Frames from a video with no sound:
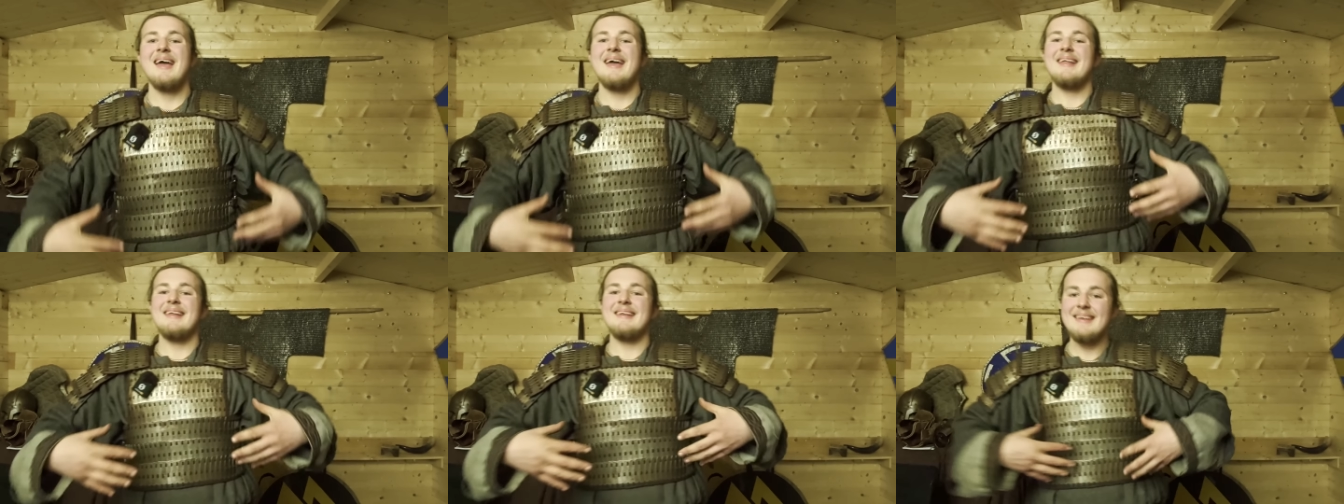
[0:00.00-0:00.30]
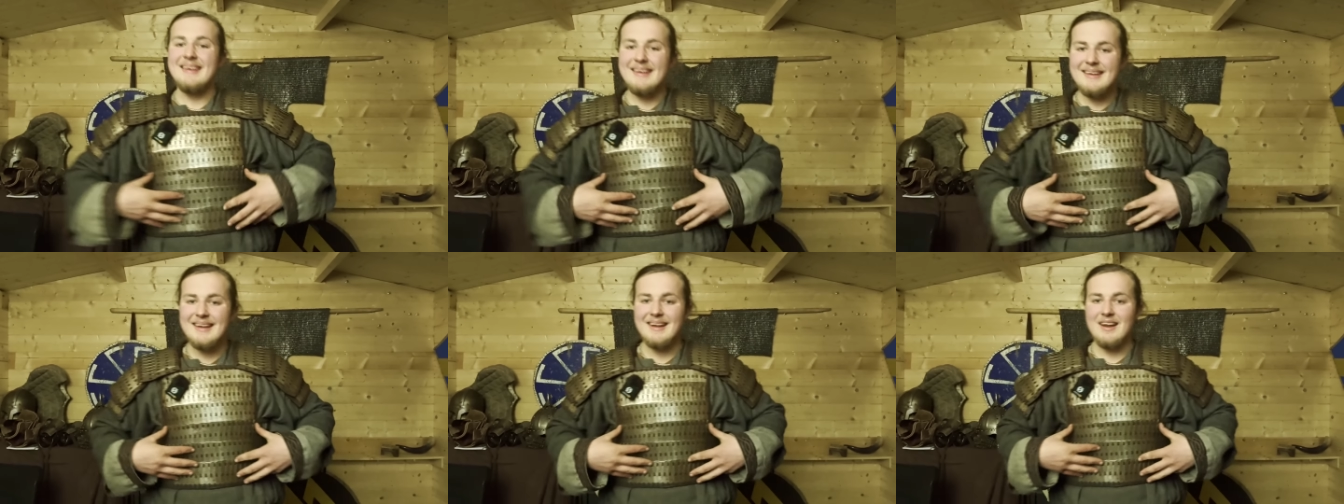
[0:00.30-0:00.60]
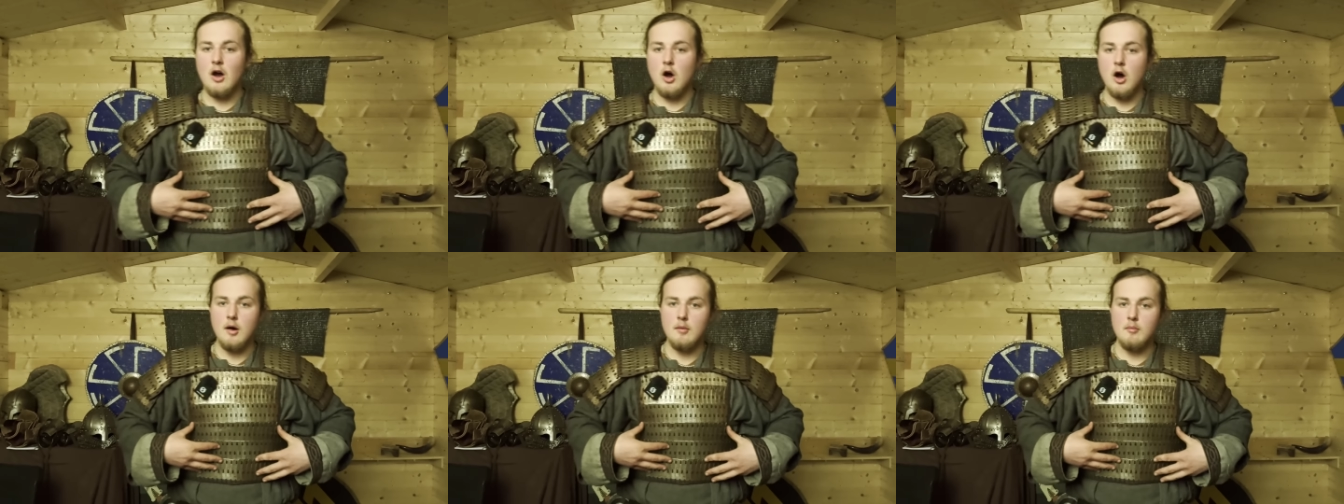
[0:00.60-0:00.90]
need an
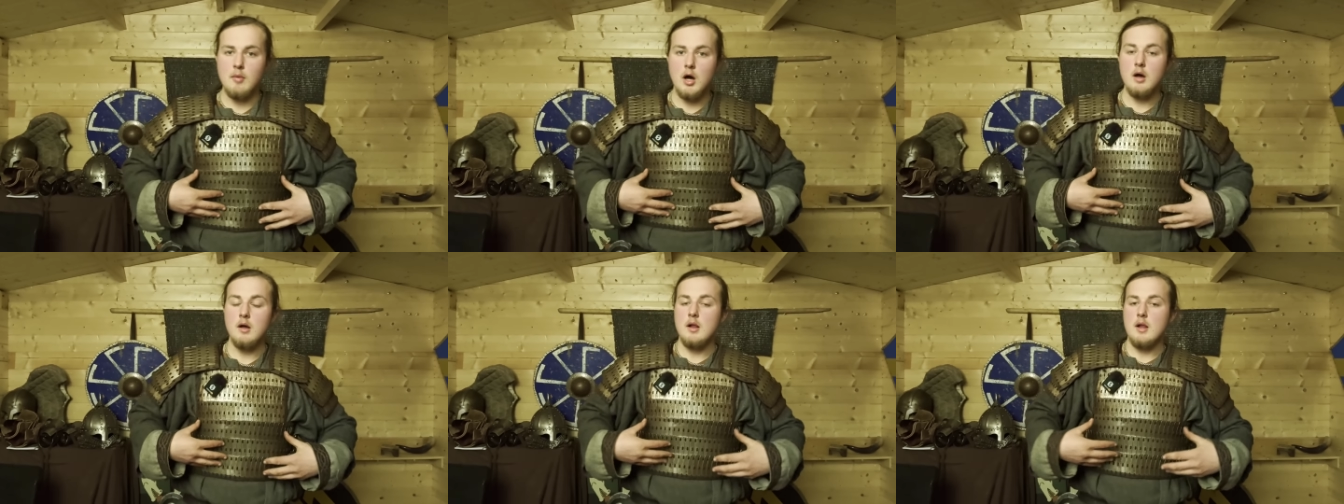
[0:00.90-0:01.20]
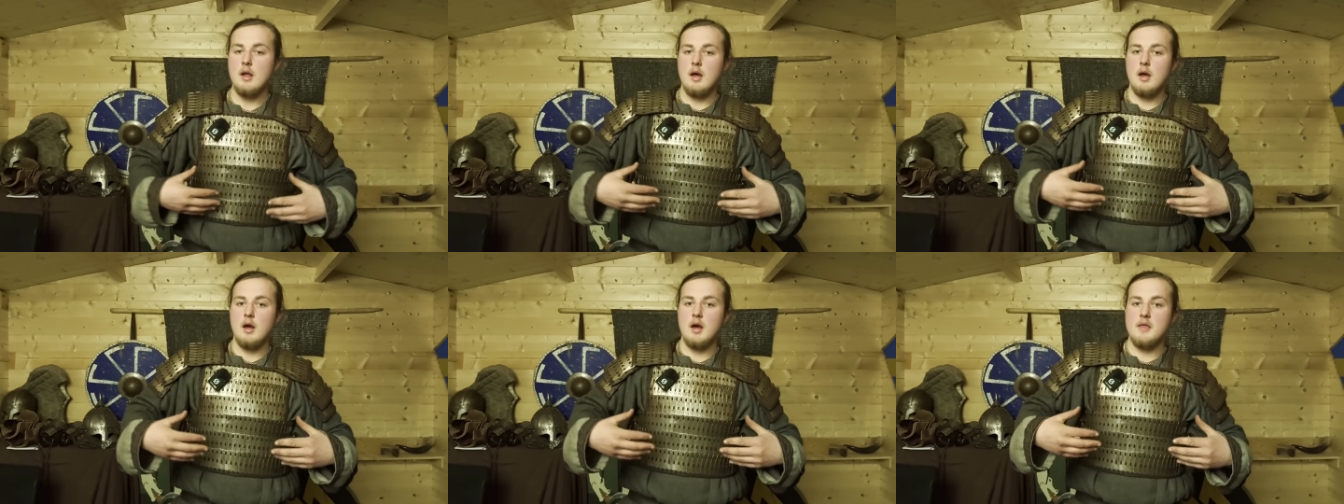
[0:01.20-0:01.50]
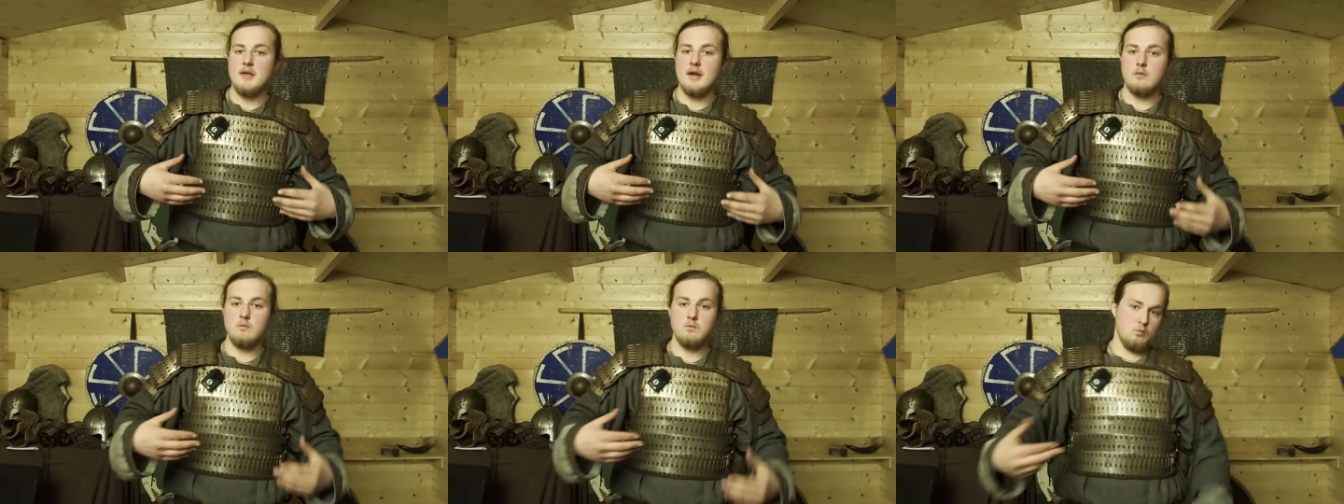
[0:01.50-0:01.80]
armor
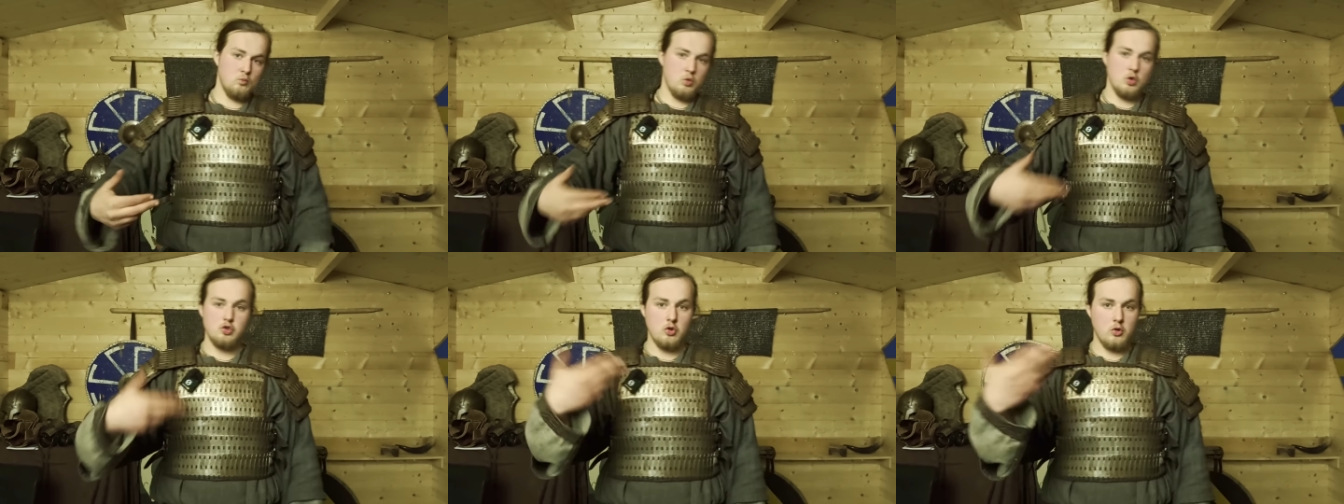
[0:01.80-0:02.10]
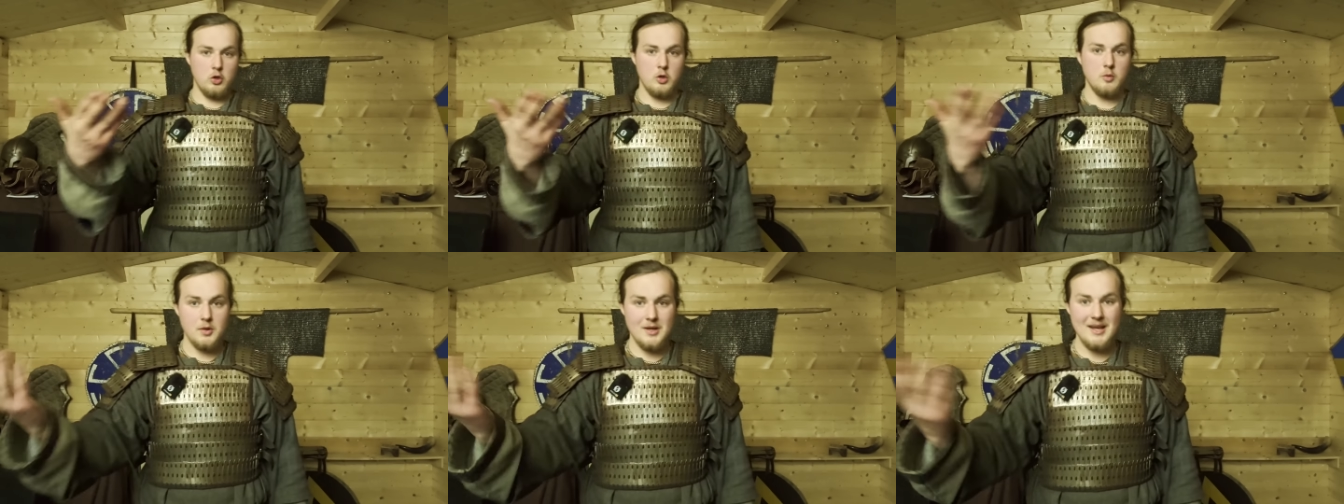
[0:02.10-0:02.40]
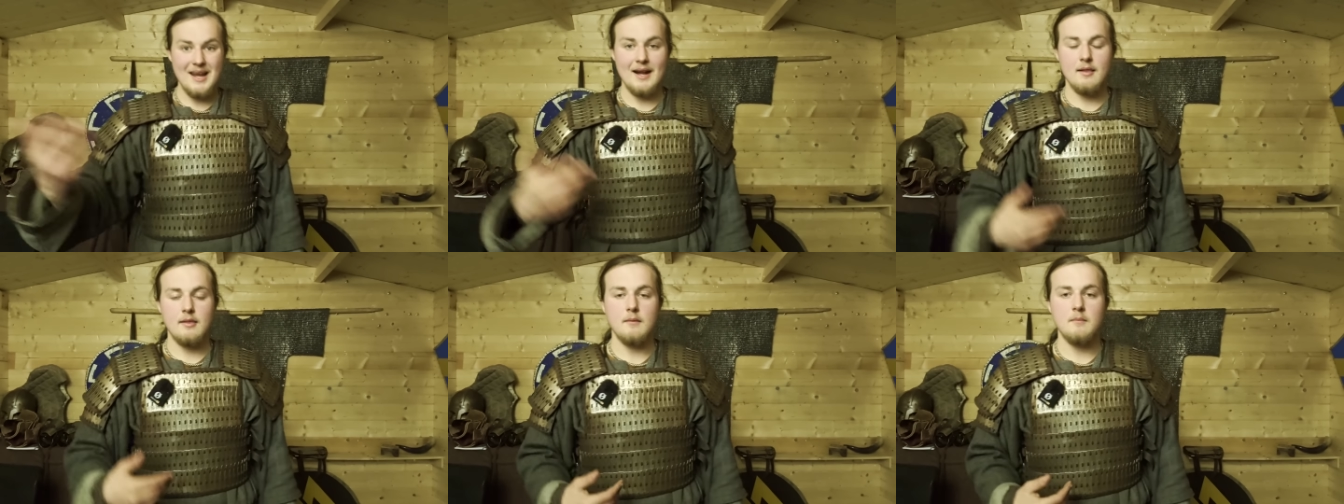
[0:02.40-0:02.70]
that was going to
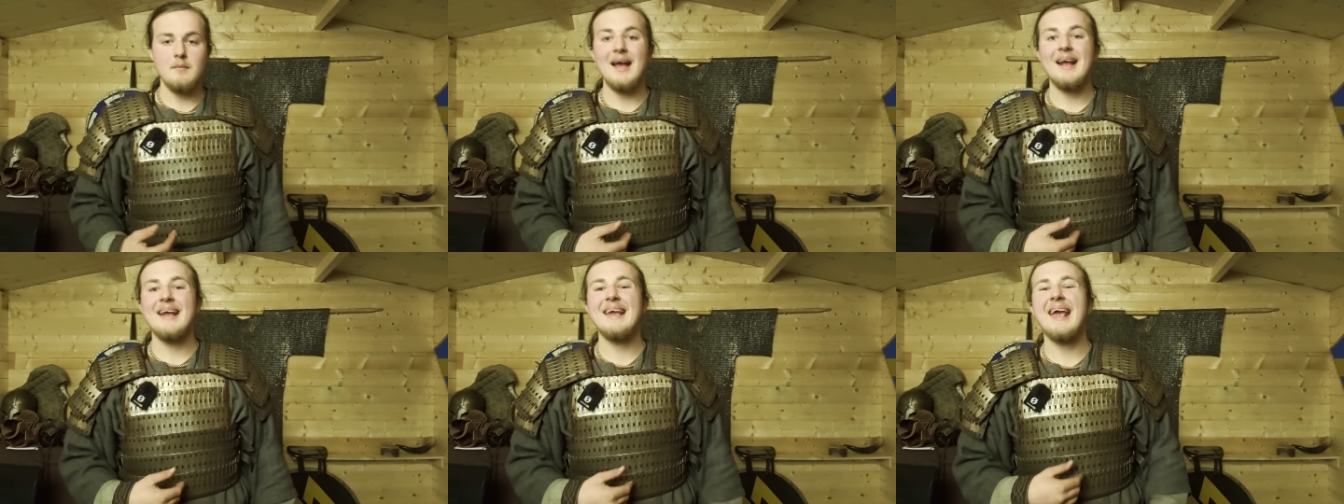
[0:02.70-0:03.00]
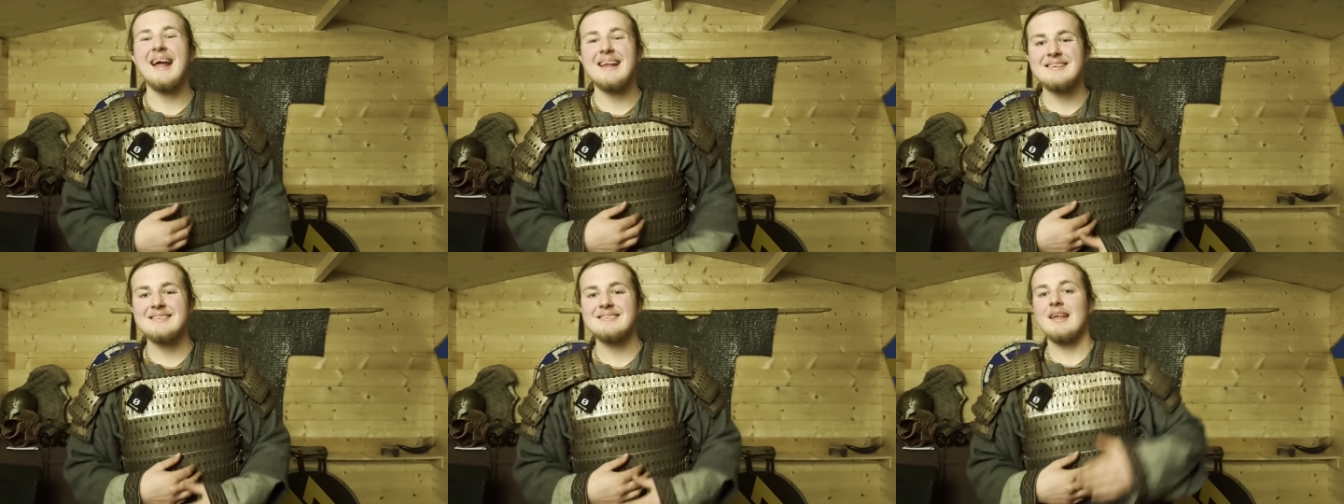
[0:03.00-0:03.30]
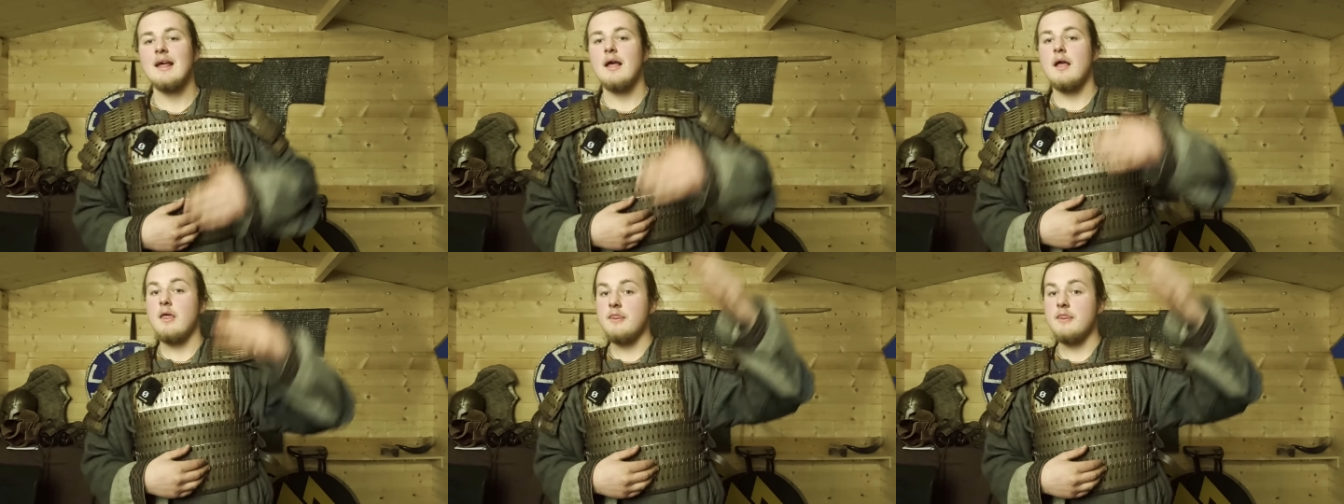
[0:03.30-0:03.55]
protect them against